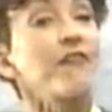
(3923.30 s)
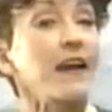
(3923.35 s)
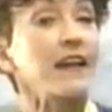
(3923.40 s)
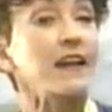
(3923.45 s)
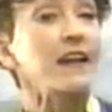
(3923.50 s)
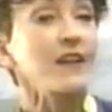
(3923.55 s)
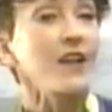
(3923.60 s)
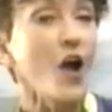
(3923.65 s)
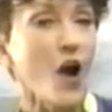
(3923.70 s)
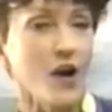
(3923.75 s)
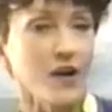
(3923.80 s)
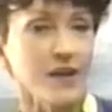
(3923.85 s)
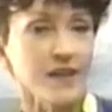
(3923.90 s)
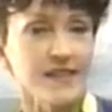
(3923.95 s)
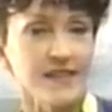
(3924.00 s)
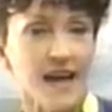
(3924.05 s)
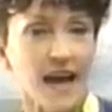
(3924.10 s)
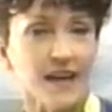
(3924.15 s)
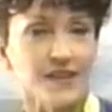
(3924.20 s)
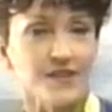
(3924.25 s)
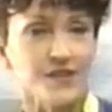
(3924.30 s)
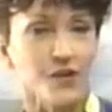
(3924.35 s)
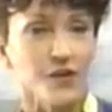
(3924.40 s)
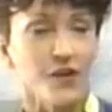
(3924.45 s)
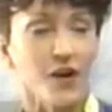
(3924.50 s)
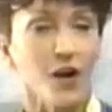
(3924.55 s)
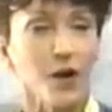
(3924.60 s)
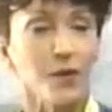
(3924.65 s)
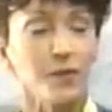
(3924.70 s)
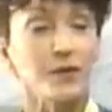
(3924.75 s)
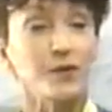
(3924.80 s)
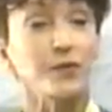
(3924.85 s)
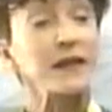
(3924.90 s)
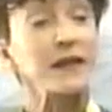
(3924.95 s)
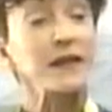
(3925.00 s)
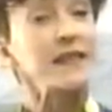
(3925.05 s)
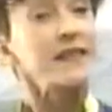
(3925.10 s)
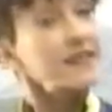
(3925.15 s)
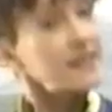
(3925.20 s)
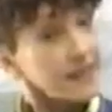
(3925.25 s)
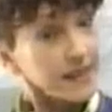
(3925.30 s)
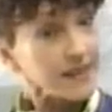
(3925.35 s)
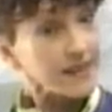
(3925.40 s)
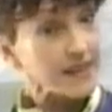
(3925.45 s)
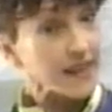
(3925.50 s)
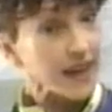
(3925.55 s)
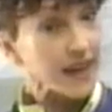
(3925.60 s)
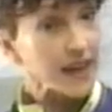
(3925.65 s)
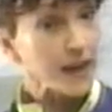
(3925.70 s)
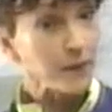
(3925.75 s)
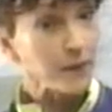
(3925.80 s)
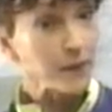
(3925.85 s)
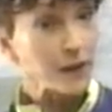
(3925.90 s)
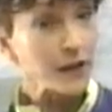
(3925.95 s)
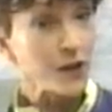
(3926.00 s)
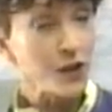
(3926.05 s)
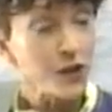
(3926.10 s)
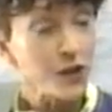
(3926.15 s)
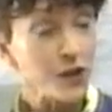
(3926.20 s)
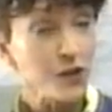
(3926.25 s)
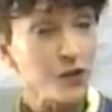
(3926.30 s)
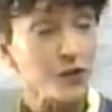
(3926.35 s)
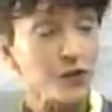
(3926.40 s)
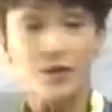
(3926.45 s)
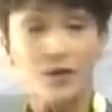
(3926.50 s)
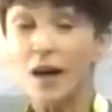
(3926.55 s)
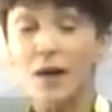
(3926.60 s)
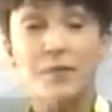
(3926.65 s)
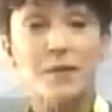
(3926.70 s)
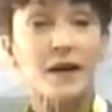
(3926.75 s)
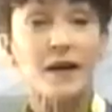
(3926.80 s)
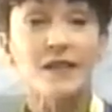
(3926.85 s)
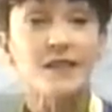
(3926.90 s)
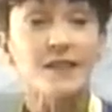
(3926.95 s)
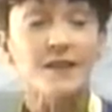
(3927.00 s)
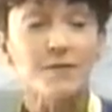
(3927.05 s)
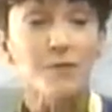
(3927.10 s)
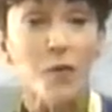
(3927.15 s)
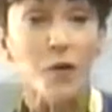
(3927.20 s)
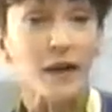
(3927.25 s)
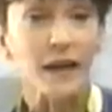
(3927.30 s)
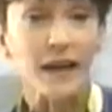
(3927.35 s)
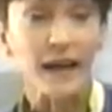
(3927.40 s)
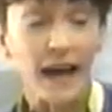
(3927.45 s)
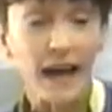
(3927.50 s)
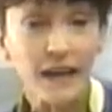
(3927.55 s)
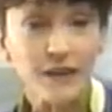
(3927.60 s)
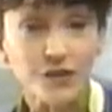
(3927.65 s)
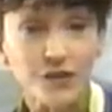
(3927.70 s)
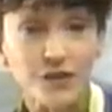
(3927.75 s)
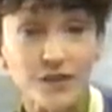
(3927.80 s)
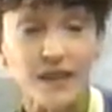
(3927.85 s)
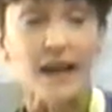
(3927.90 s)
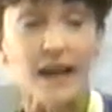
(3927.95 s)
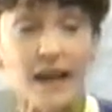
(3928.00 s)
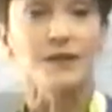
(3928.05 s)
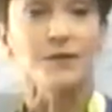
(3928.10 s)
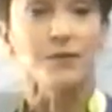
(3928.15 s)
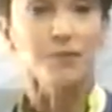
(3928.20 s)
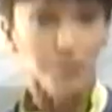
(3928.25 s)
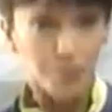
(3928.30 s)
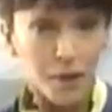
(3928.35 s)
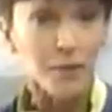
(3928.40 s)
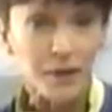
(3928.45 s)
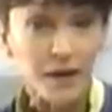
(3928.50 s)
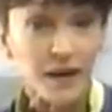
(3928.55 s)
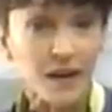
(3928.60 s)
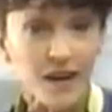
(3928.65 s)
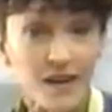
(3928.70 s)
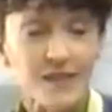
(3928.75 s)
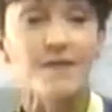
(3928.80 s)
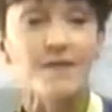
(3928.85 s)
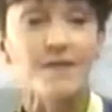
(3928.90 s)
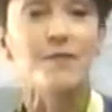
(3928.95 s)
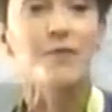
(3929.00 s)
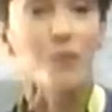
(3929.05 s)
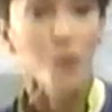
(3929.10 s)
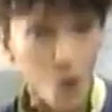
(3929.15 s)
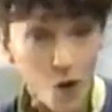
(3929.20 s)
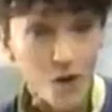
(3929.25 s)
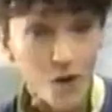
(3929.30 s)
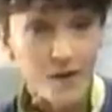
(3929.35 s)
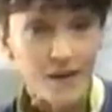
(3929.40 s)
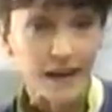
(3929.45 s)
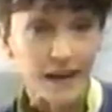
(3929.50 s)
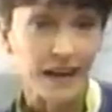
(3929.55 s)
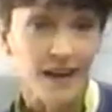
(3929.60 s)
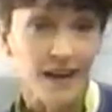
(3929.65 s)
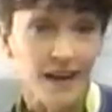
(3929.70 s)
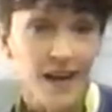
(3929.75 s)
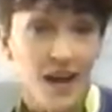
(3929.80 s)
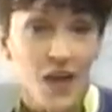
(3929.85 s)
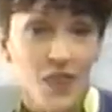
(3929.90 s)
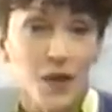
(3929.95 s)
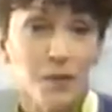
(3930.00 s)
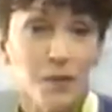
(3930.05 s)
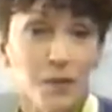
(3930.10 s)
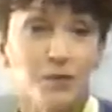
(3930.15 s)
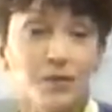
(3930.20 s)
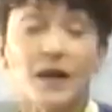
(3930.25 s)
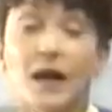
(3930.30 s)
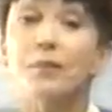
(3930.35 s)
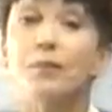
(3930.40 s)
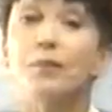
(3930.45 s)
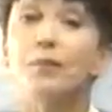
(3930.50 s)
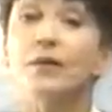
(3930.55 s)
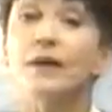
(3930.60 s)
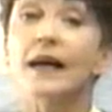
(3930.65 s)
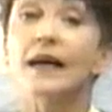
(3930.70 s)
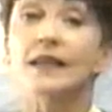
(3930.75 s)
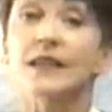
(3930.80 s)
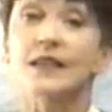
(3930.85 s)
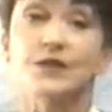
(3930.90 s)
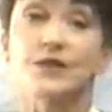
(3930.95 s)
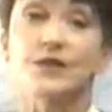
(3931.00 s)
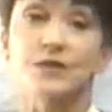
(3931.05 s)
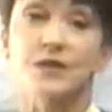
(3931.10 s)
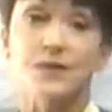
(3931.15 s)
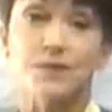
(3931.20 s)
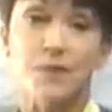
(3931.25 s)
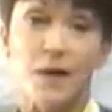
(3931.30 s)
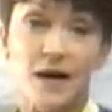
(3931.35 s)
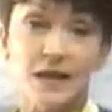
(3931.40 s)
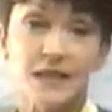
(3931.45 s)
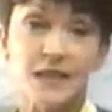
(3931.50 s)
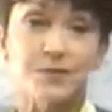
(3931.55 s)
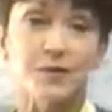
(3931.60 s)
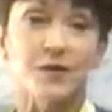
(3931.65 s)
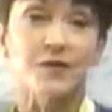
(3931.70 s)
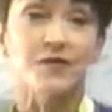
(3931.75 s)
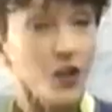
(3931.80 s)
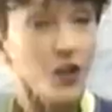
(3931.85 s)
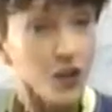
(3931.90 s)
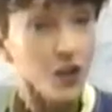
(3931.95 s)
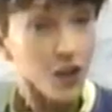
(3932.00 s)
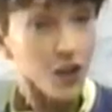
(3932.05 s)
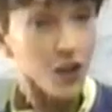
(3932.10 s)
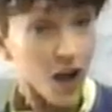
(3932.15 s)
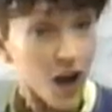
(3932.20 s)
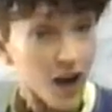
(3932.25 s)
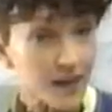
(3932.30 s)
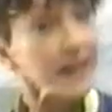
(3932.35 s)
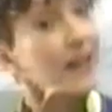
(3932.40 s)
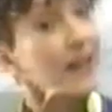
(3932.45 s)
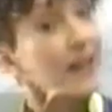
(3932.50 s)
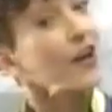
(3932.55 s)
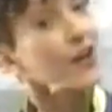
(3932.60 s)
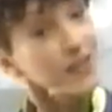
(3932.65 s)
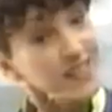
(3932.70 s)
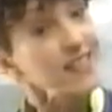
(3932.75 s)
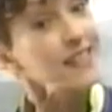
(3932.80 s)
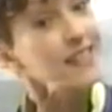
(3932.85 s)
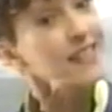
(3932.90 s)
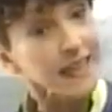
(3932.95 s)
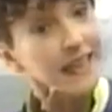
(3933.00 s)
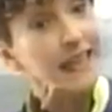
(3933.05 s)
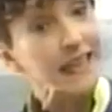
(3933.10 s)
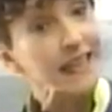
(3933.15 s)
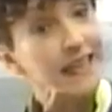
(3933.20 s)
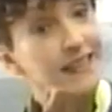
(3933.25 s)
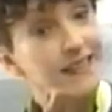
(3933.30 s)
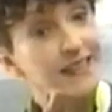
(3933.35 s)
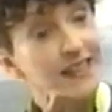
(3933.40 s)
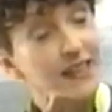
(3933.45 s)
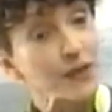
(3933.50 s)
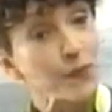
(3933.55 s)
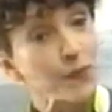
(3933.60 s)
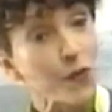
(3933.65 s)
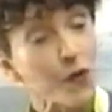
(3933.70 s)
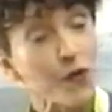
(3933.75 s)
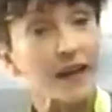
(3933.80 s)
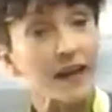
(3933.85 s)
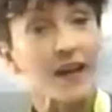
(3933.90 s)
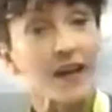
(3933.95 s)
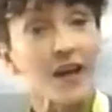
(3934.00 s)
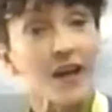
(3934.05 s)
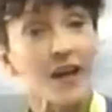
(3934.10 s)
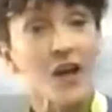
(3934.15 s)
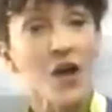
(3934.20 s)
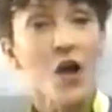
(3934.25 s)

fatal heart attacks occur between 6 a.m. and noon, not because of morning exercise, but because of morning. The blood platelets responsible for clotting are stickiest in the morning.